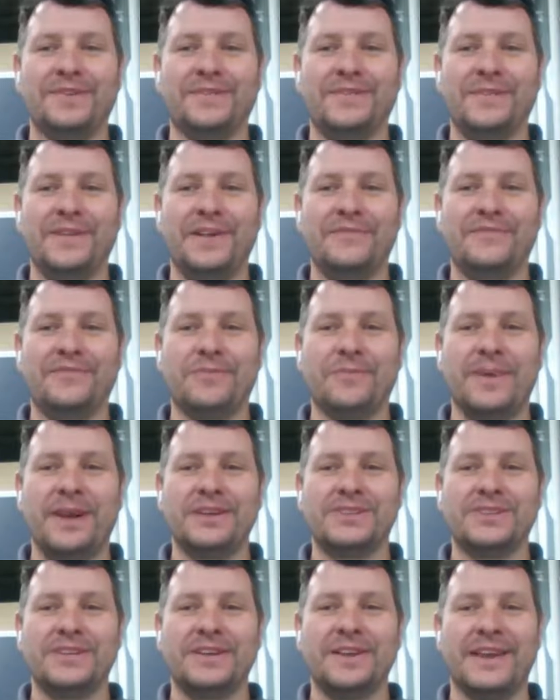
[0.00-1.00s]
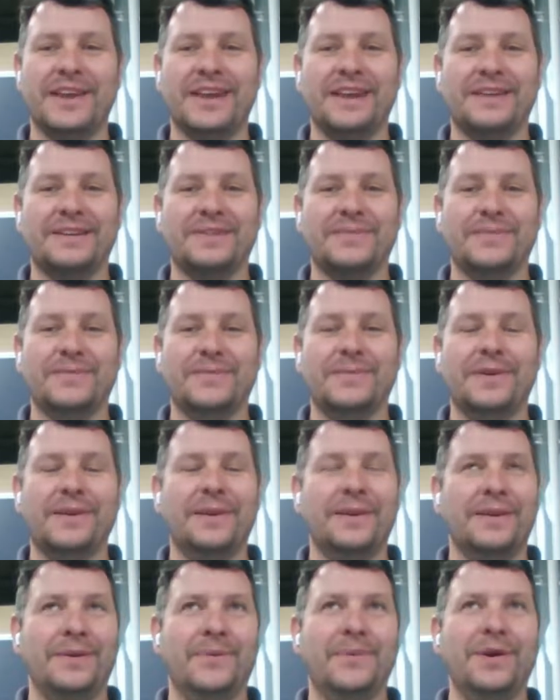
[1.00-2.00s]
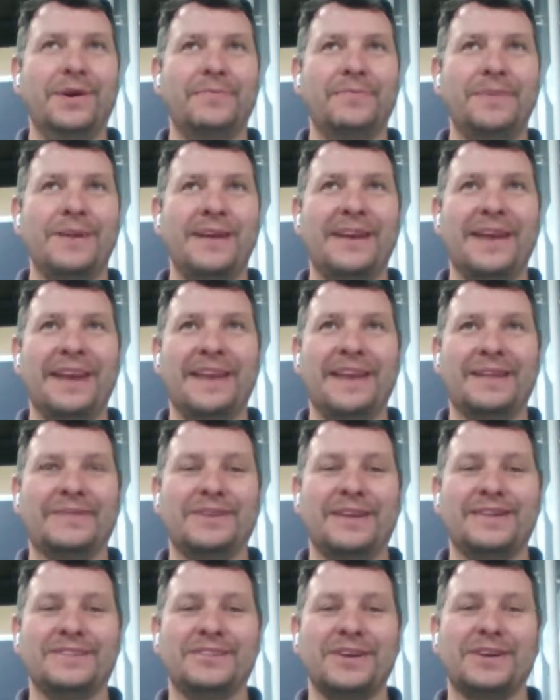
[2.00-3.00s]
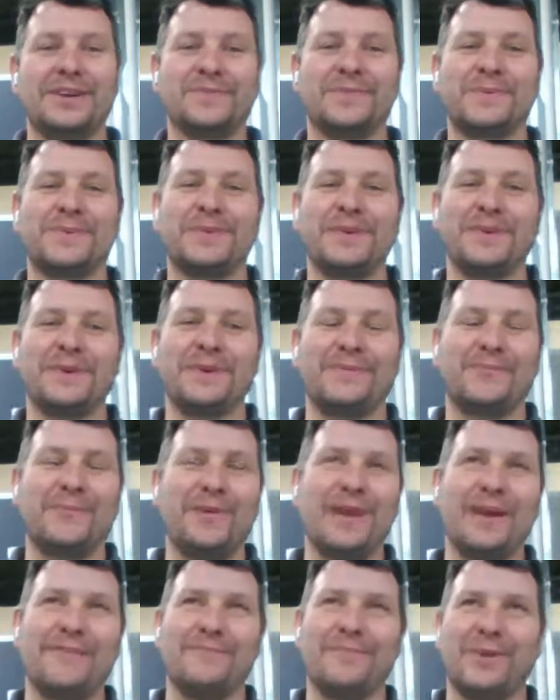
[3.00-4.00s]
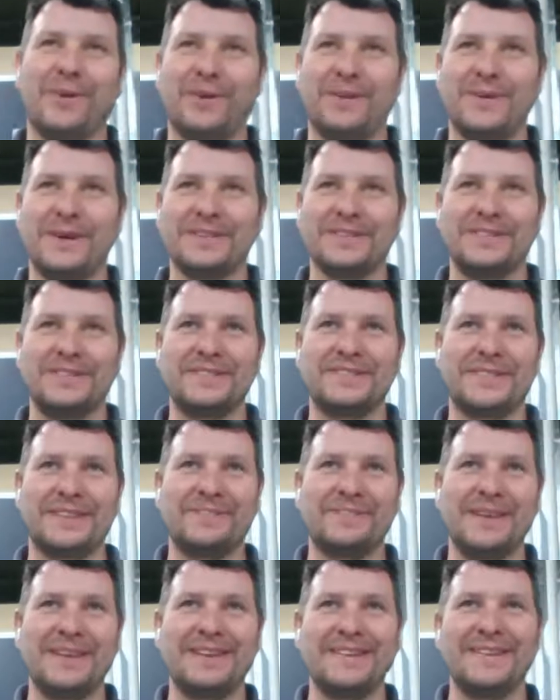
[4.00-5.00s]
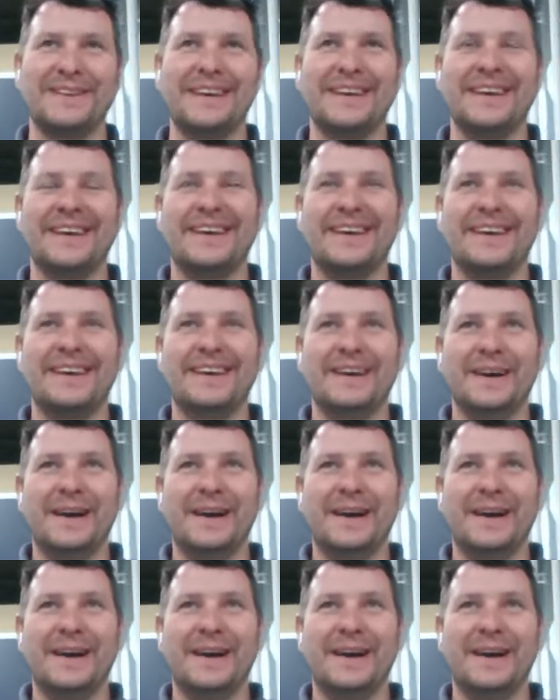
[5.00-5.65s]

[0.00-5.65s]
of useful information, and we'll be getting in touch with you if we have more questions come in.